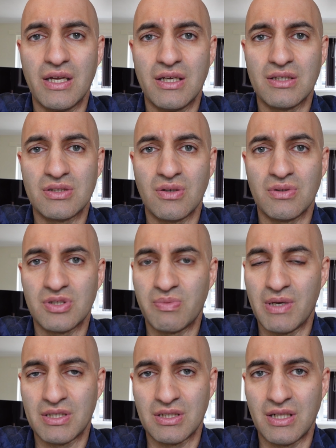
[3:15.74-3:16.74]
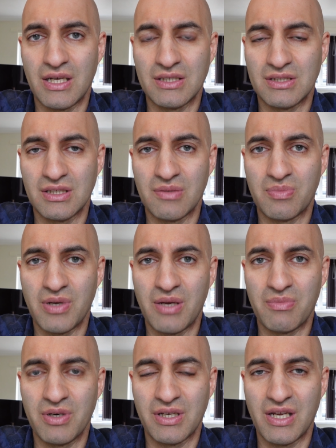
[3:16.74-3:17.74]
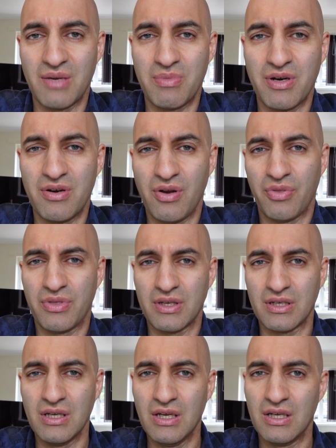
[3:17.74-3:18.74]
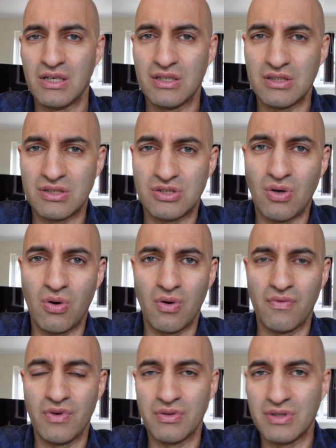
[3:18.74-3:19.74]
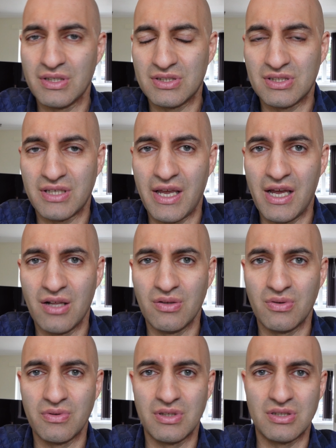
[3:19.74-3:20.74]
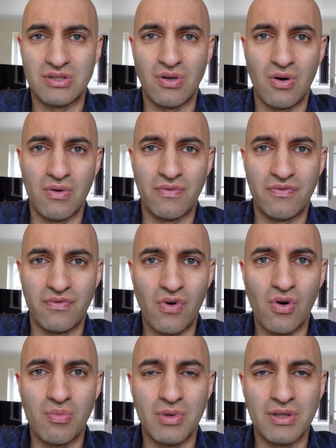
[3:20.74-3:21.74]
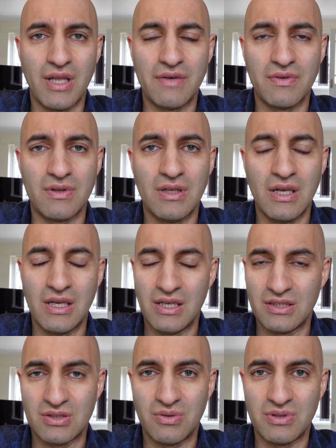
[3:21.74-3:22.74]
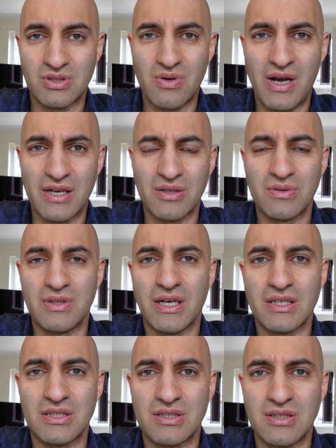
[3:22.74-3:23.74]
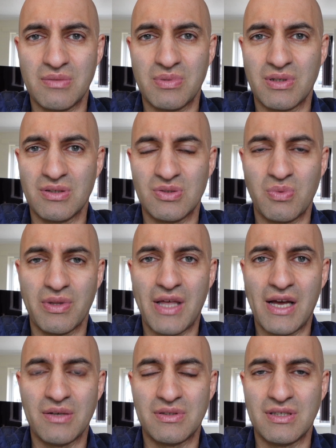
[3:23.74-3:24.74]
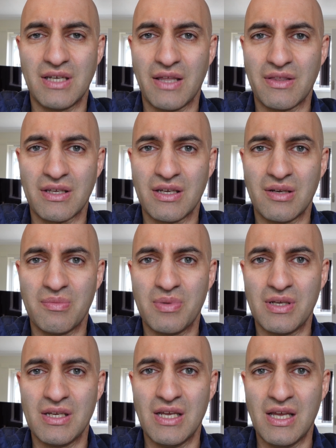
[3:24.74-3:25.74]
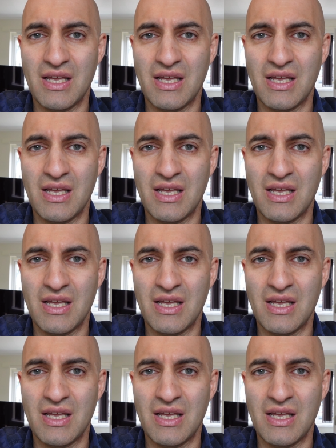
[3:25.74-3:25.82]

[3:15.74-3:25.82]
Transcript: sort of specialising in primary care, but nothing sort of on this scale or this sort of formal level. So it's quite good actually, because without it, I think it'd be,